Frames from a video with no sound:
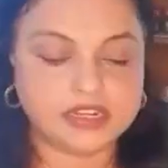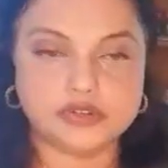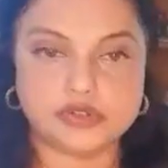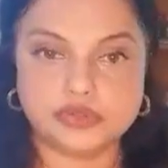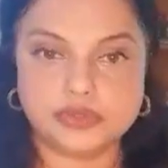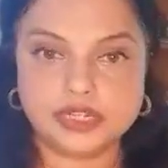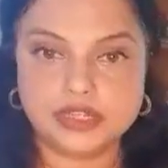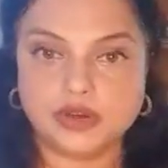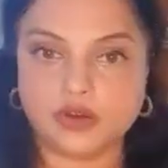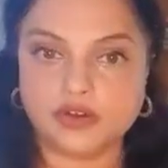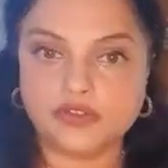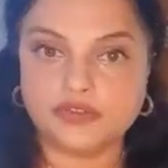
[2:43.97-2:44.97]
katori
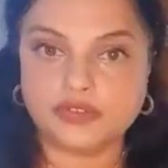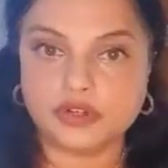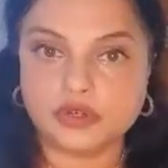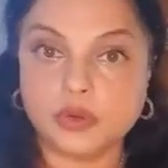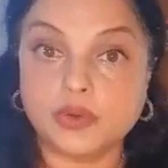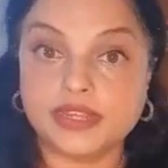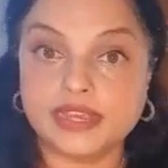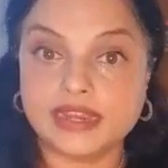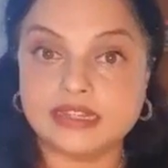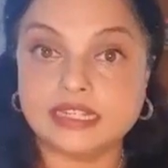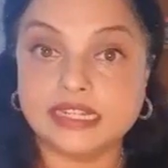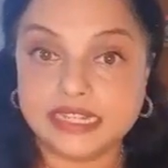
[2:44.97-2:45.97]
of
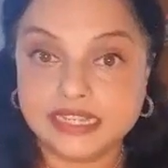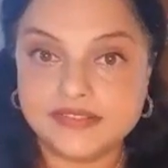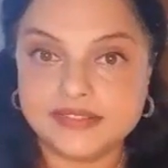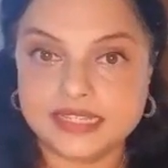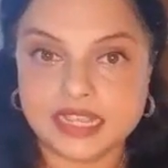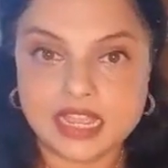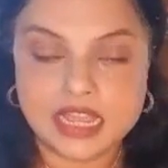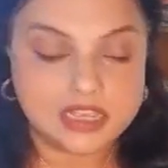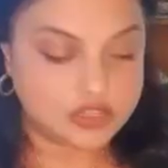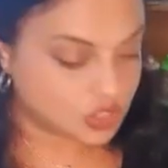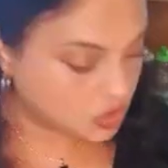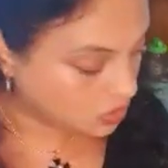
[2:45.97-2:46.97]
coriander leaves.
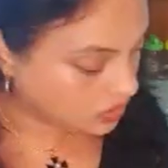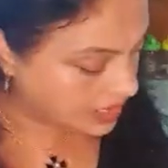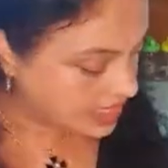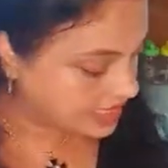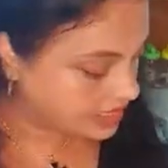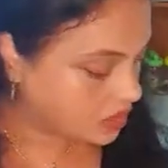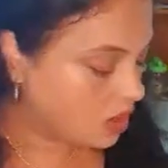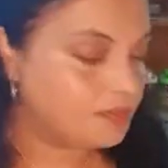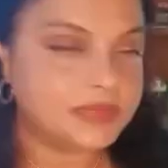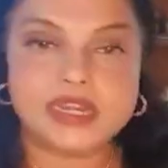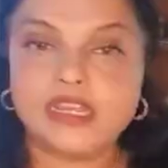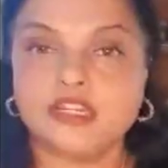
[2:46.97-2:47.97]
So this
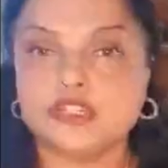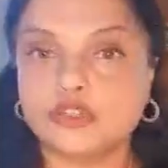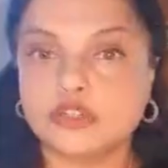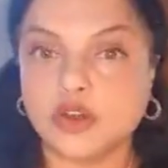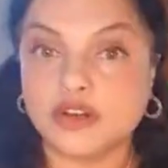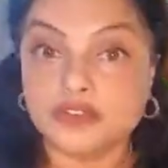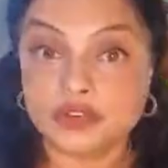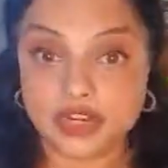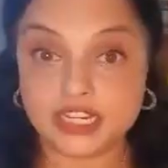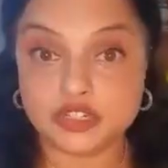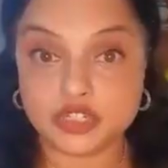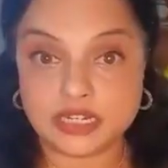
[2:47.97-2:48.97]
combination of
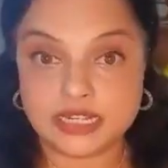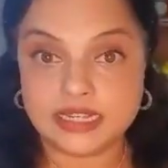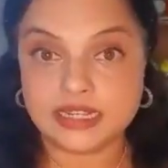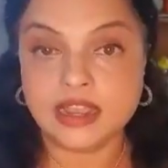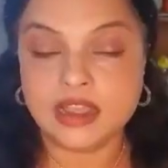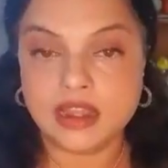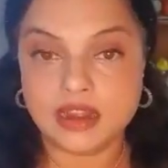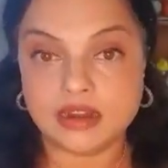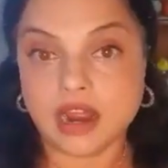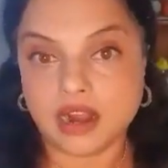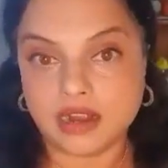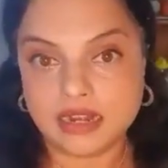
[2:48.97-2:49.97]
green chili,
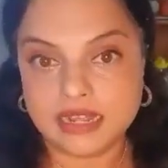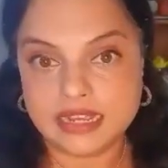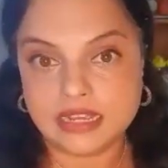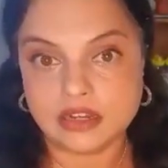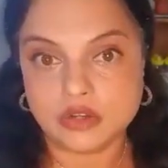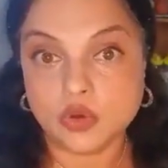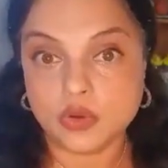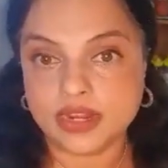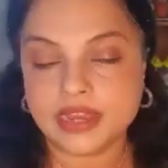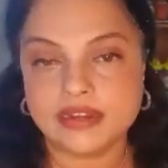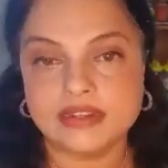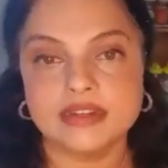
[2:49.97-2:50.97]
garlic,
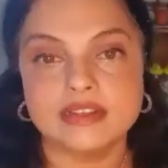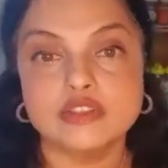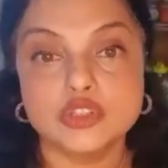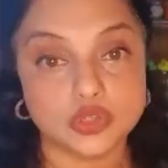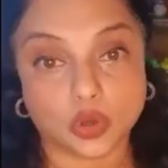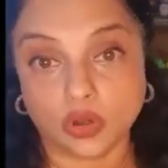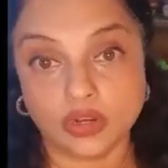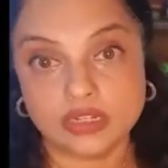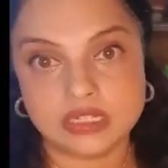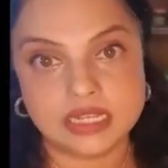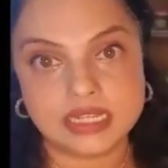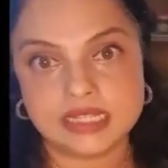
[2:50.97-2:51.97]
coriander and
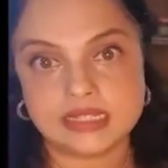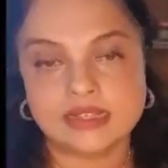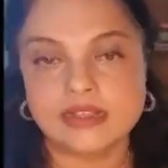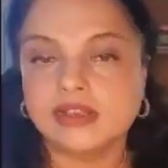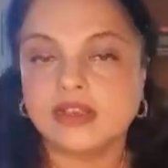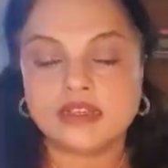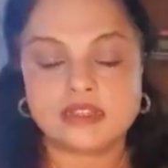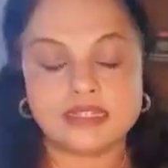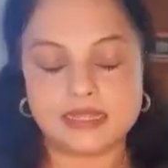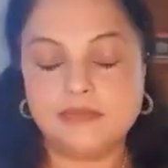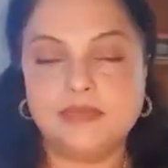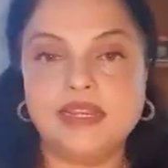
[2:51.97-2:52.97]
salt is
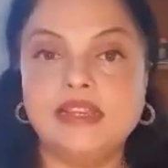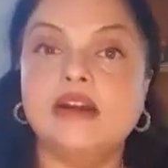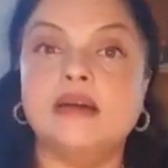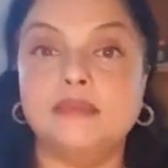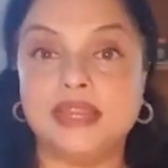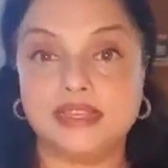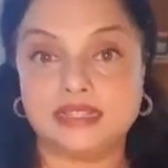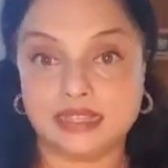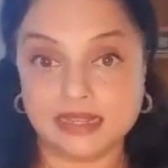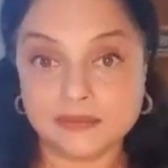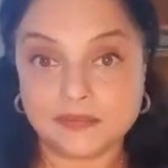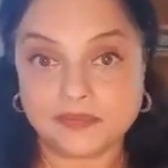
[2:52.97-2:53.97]
simply amazing.